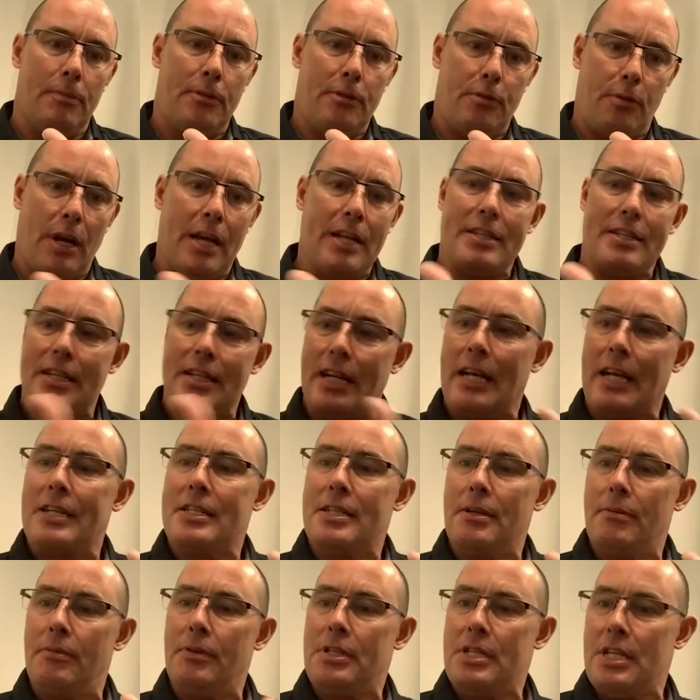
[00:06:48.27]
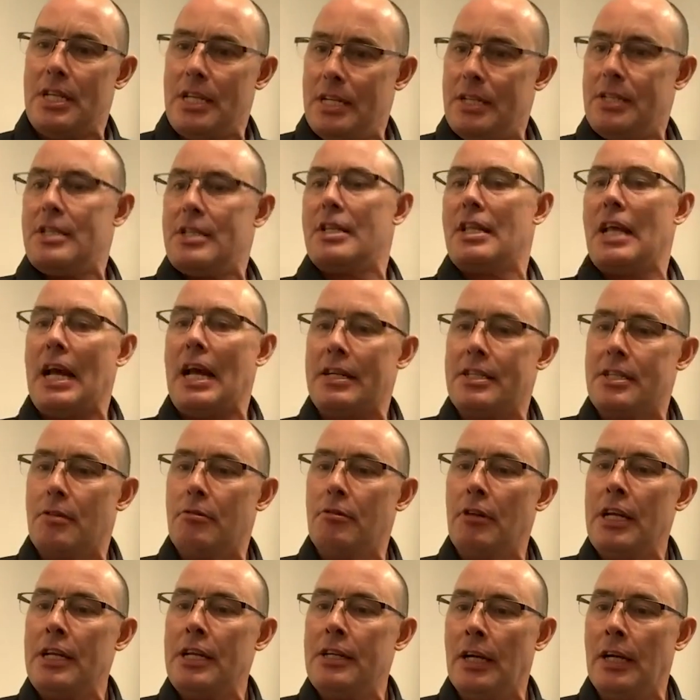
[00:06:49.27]
threat and activity into that
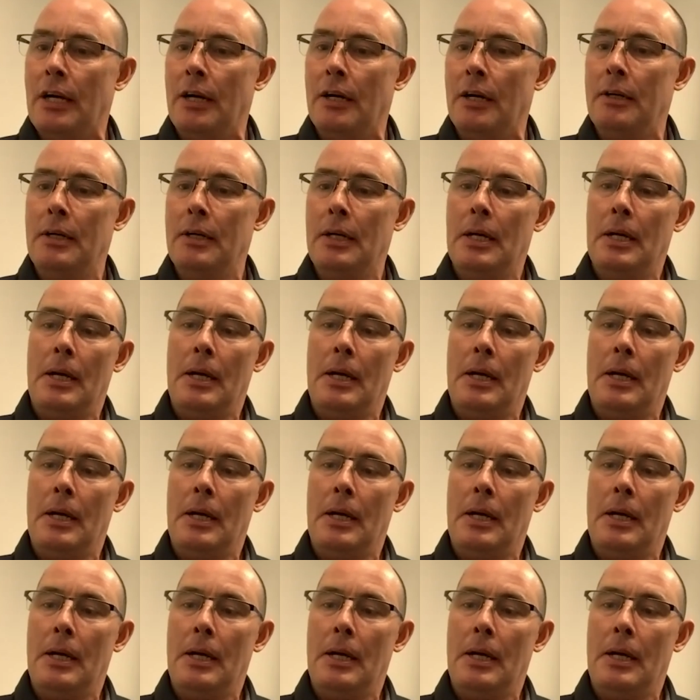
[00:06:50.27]
arena.